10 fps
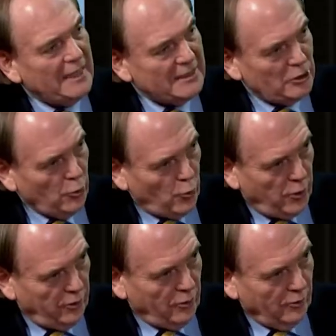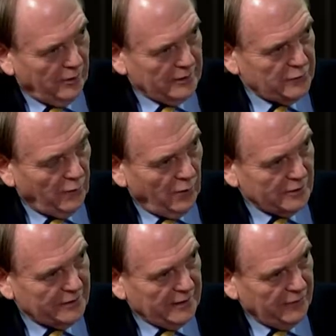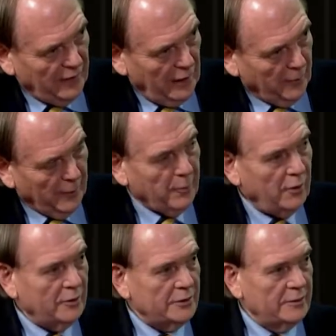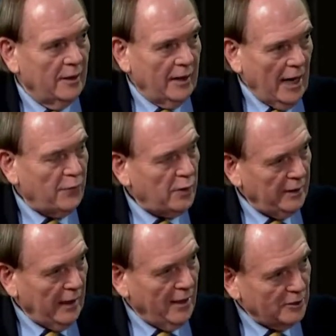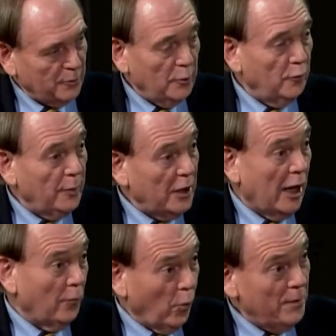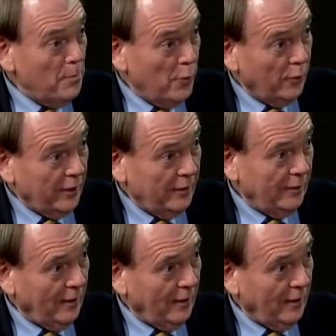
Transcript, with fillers: that so critical as far as the development? Because Africa now has moved beyond 1 billion.